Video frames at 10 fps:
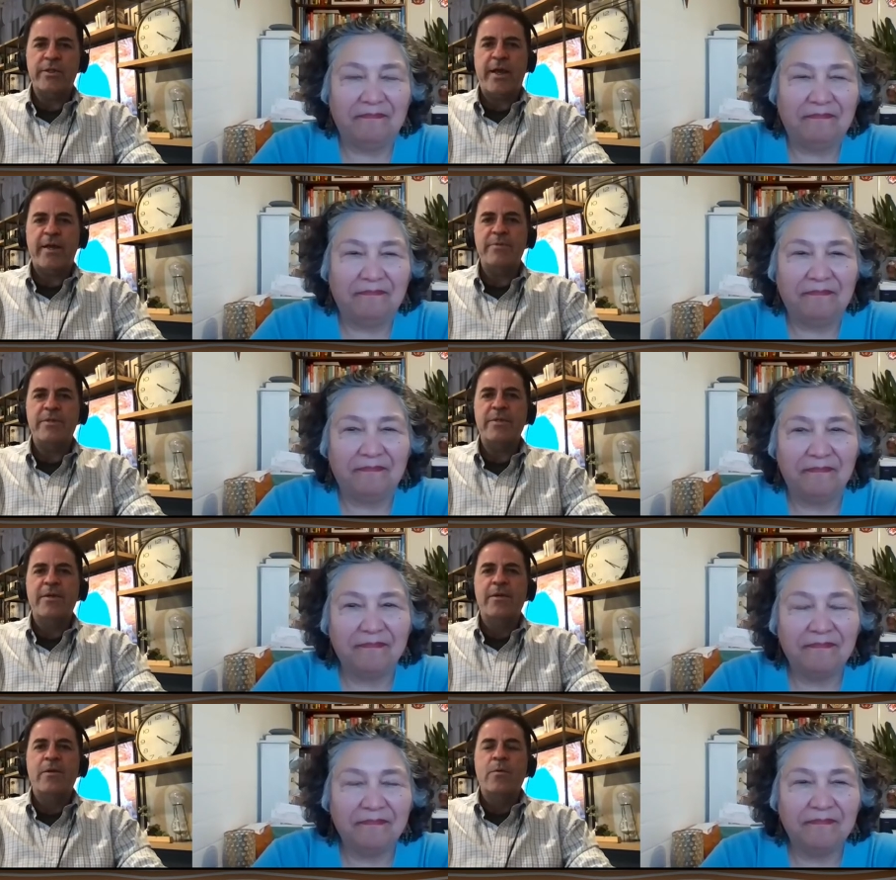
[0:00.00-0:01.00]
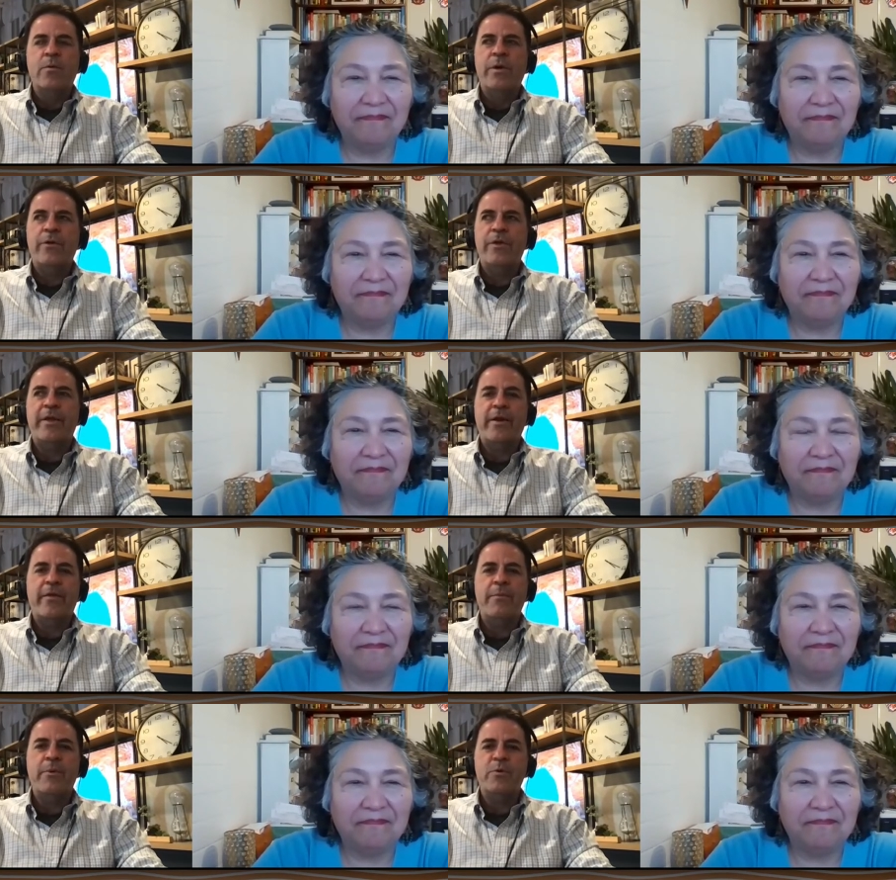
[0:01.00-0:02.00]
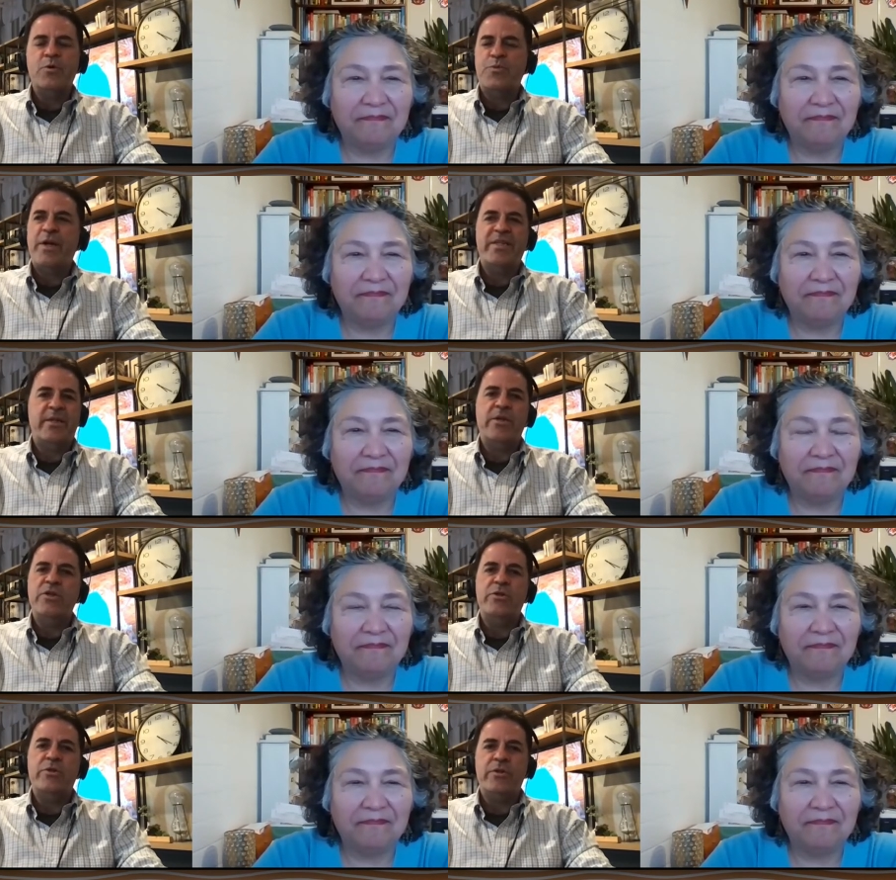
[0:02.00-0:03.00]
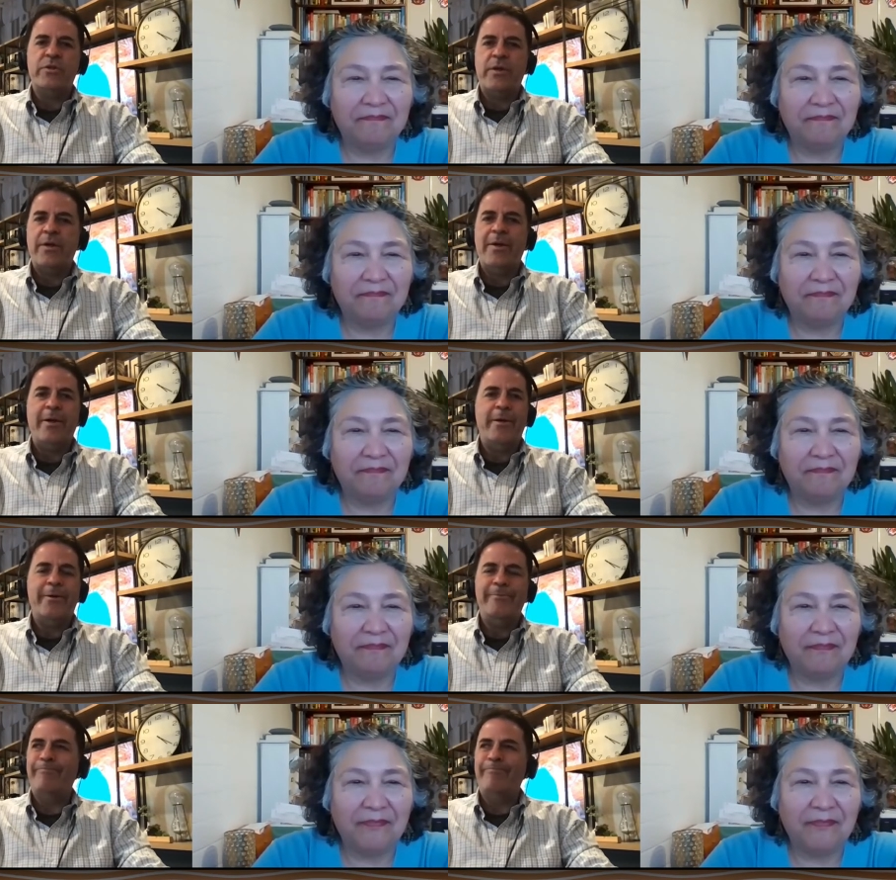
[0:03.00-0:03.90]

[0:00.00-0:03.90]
Speaker 1: times. Mm-hmm. What do you mm-hmm. think are the most pressing issues uh,